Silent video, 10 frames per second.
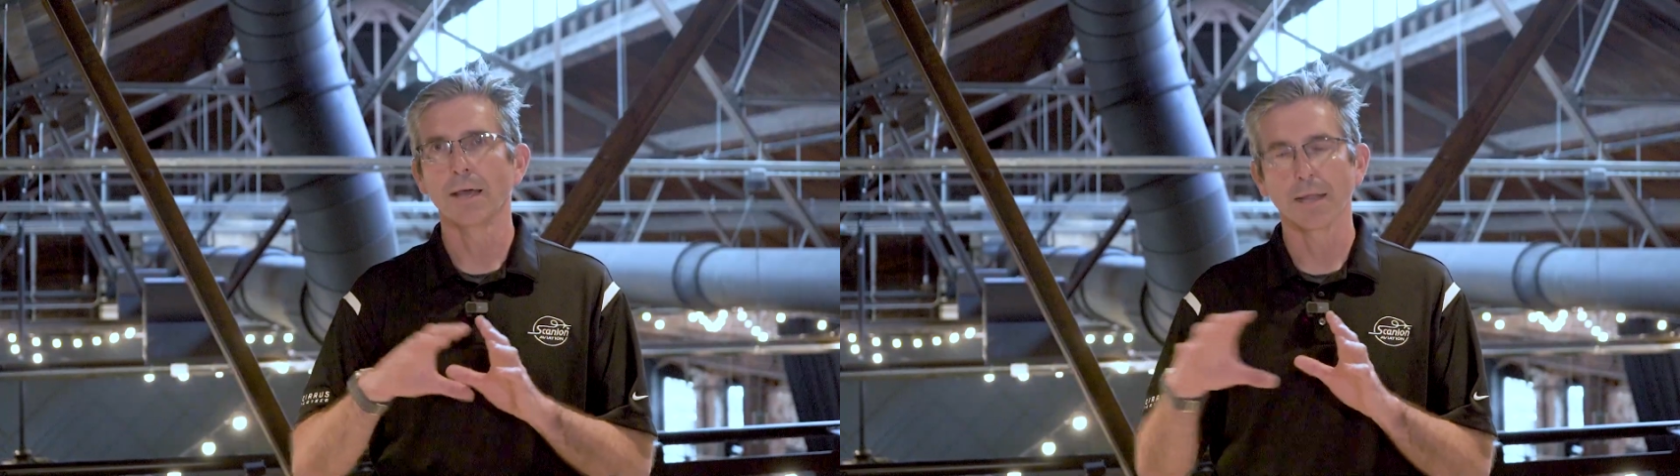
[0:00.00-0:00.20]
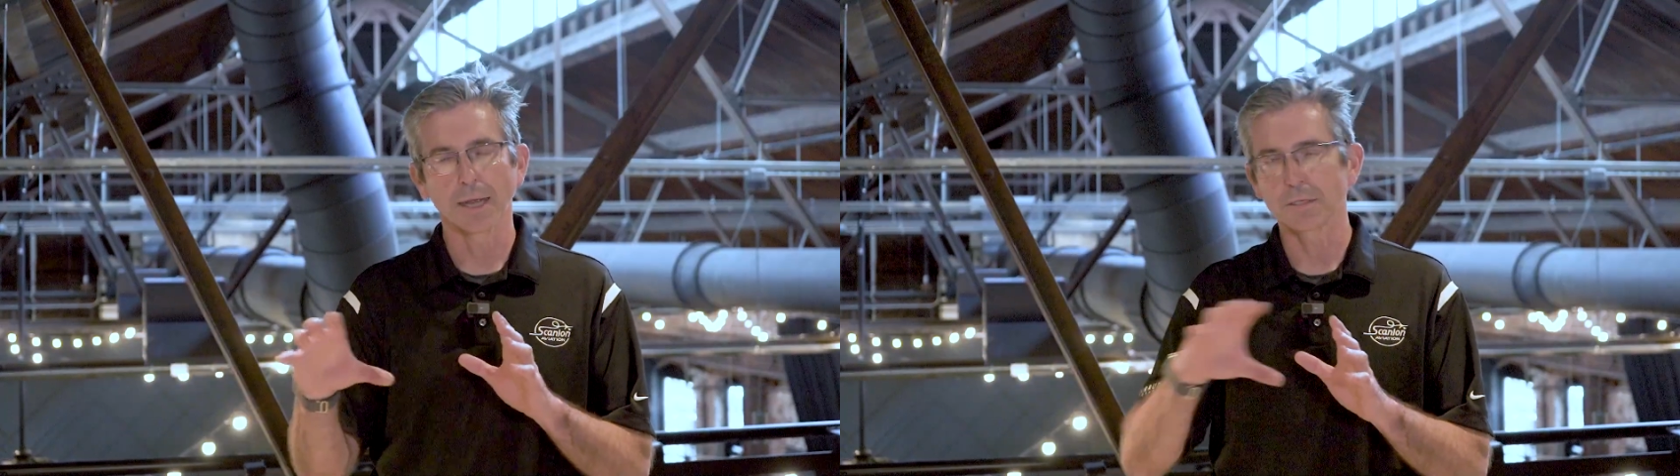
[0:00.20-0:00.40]

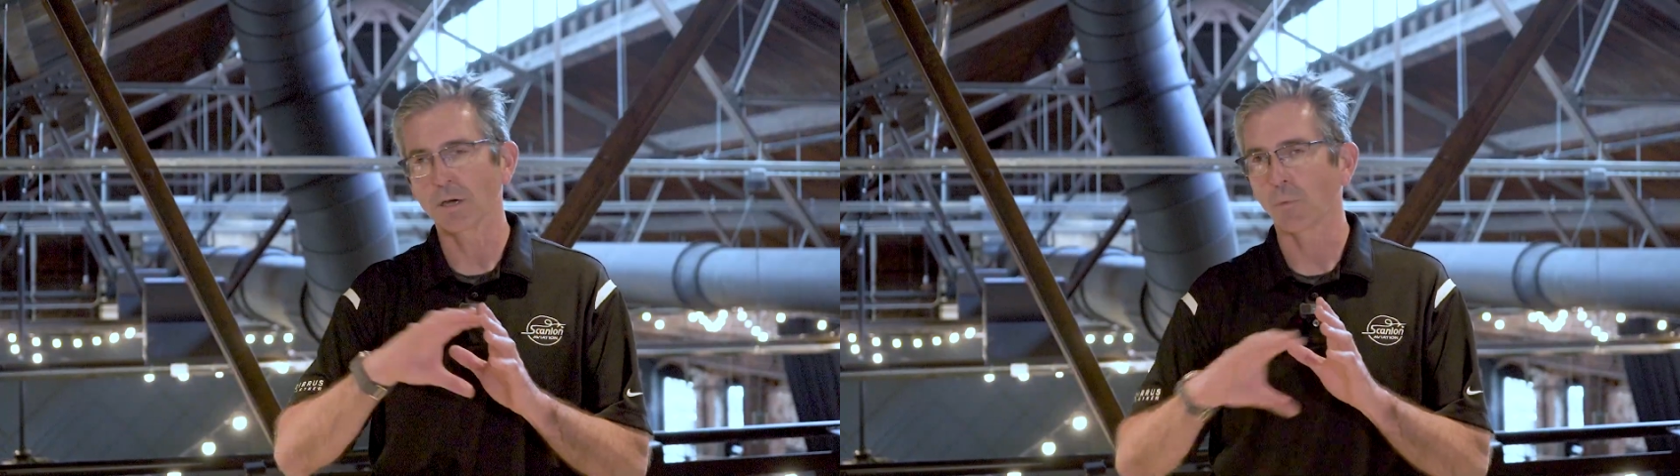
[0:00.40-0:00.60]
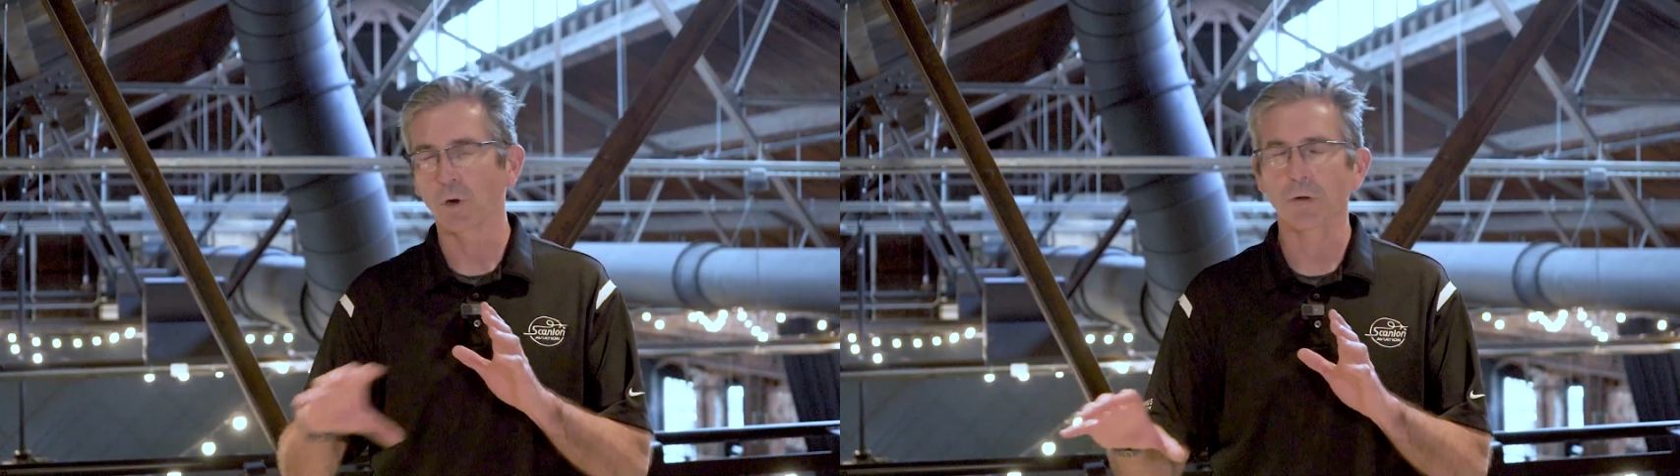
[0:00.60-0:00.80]
and I can
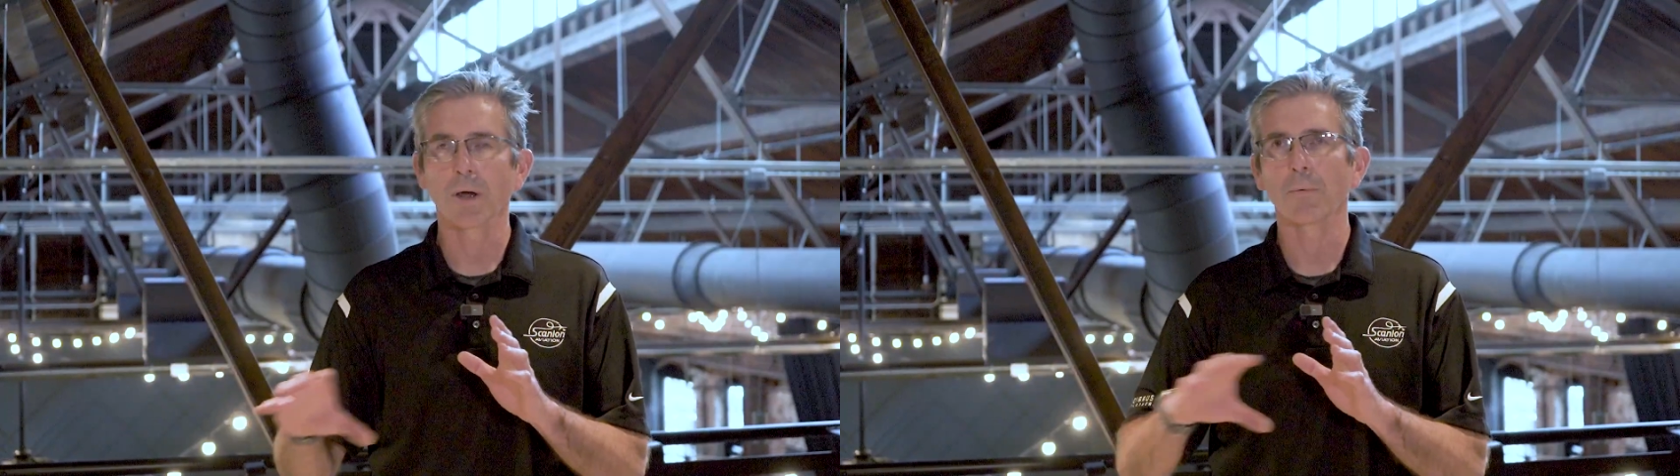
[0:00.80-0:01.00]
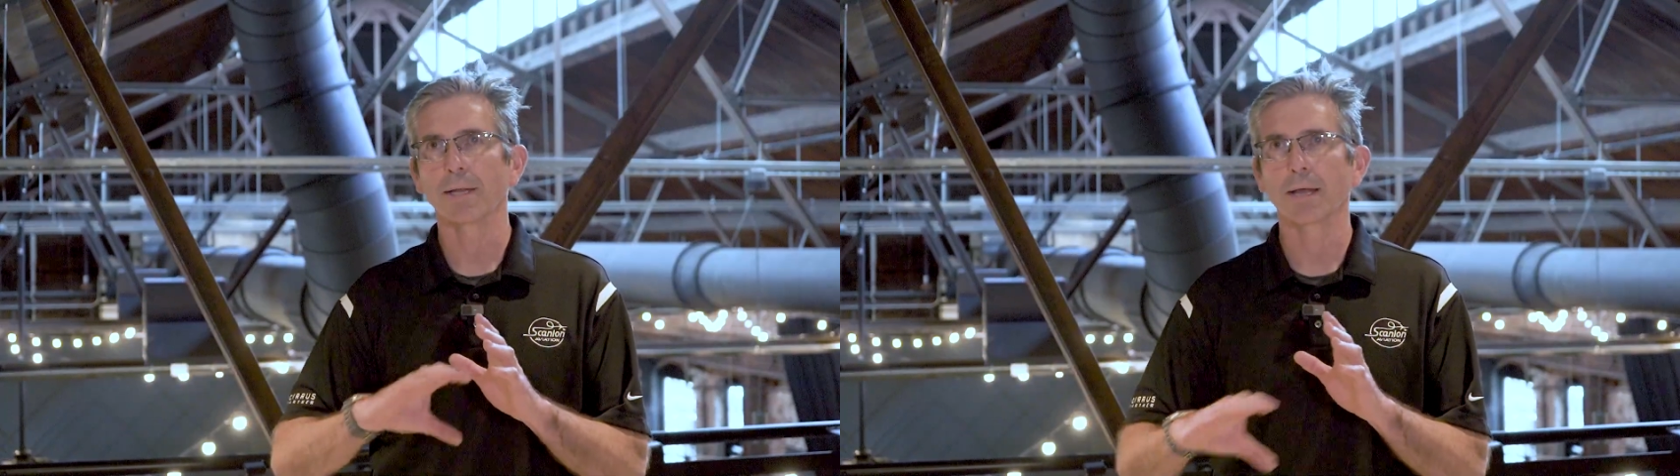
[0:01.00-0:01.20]
start working
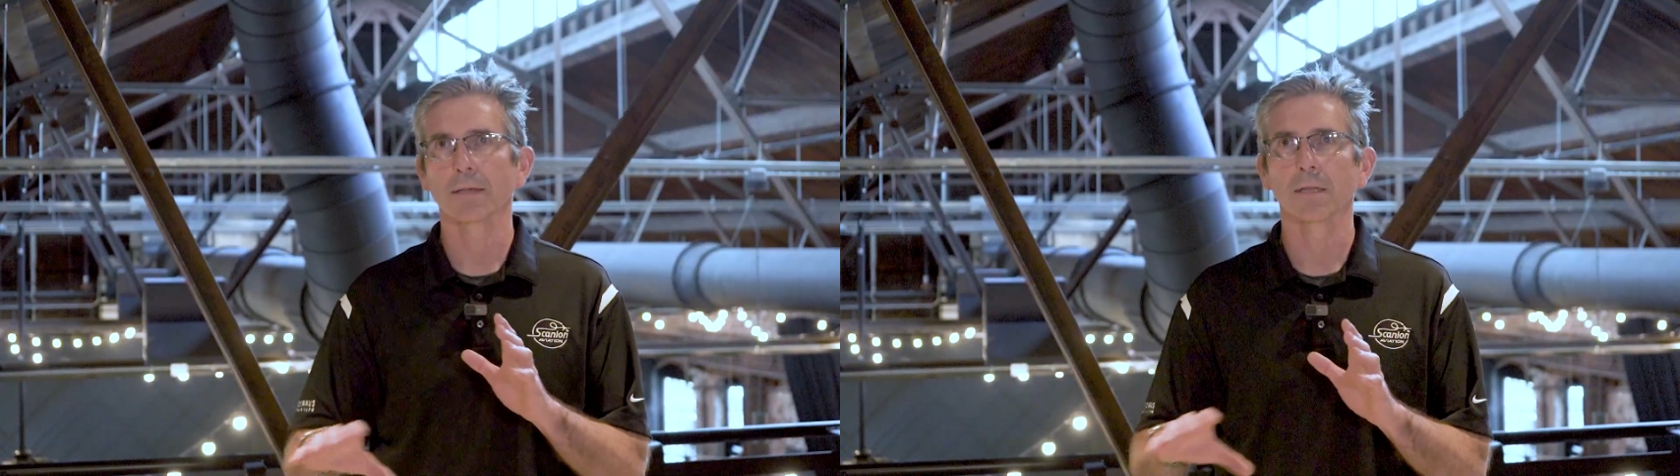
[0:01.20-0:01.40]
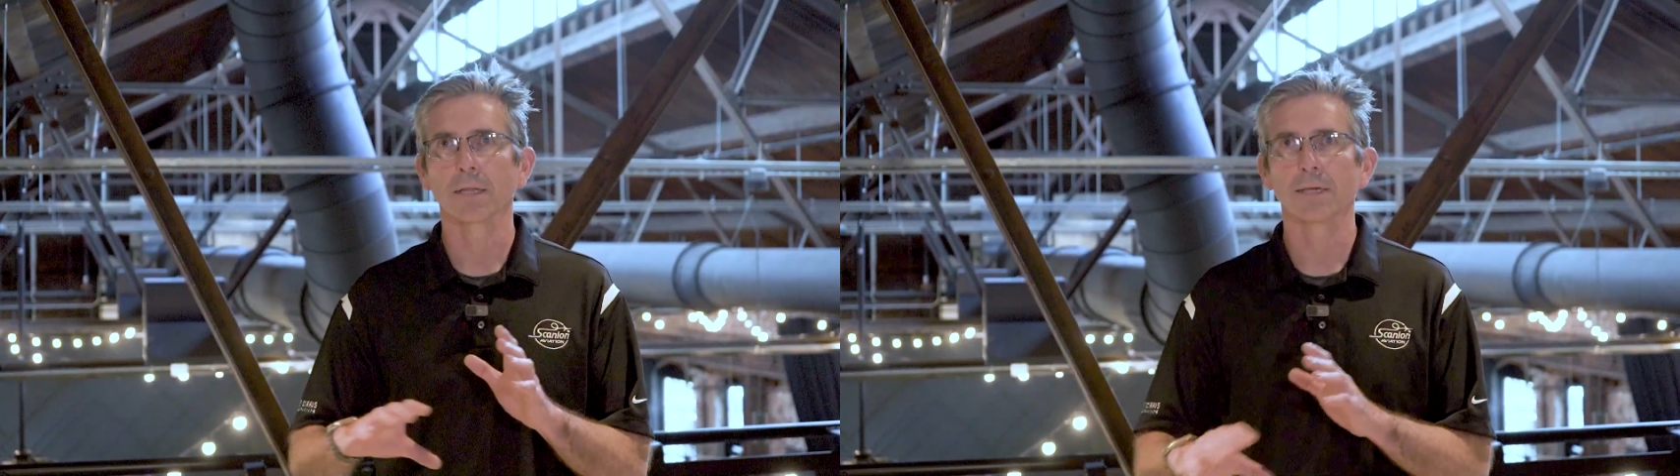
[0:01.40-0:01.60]
my way
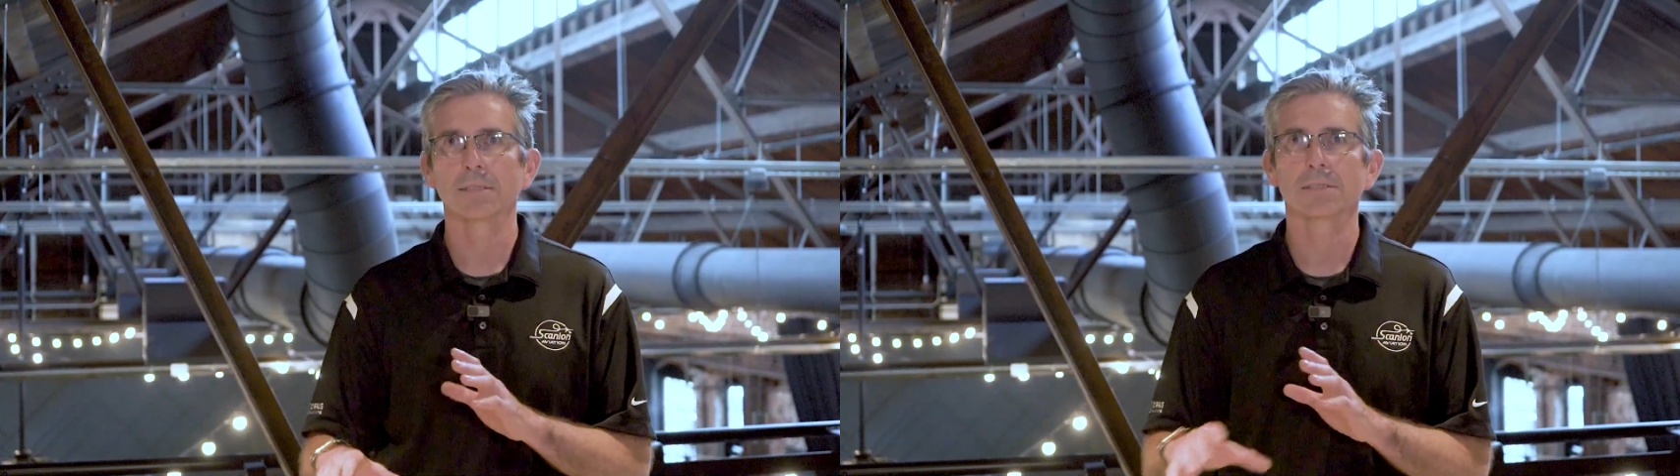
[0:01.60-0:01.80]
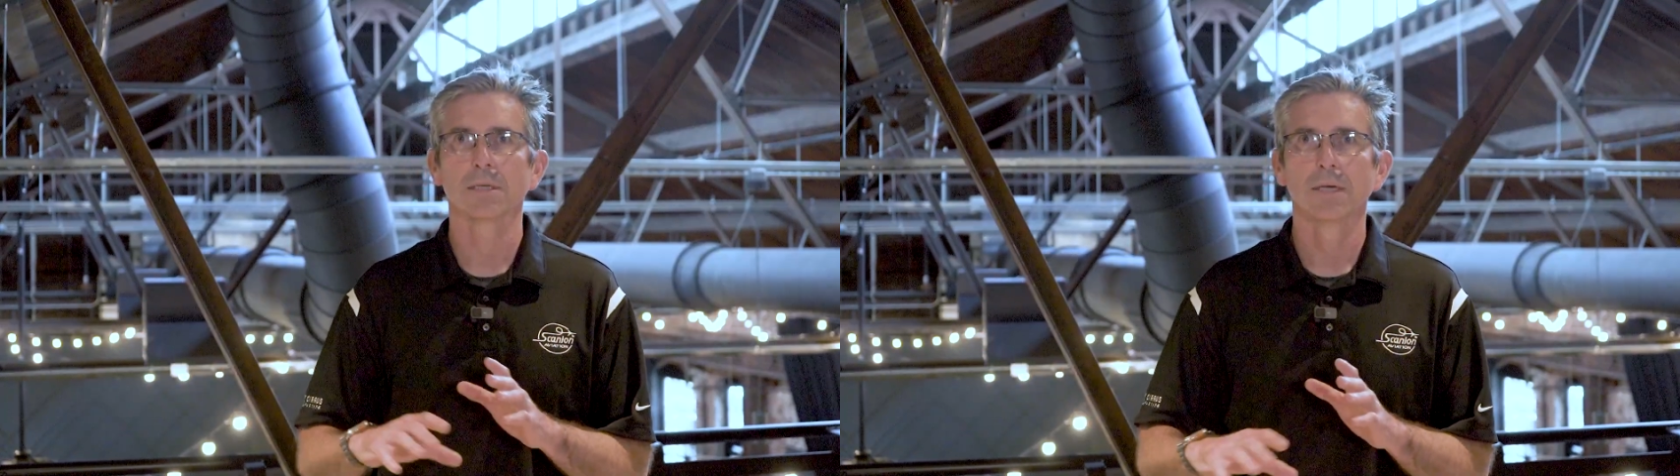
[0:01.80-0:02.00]
down the
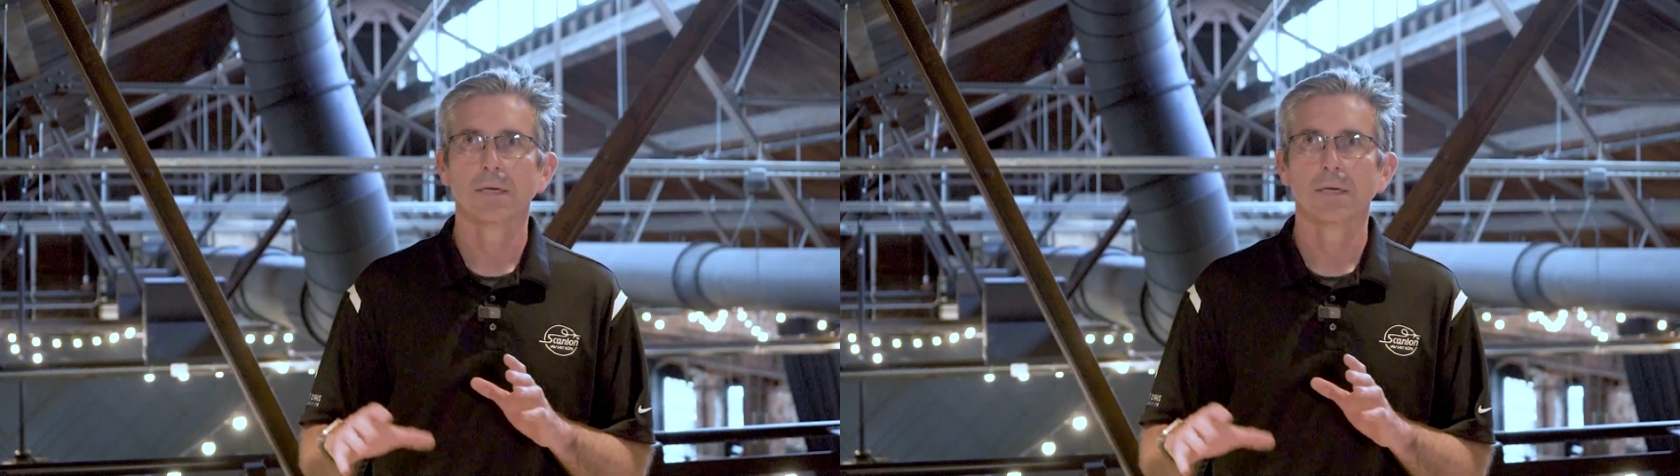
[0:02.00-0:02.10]
list,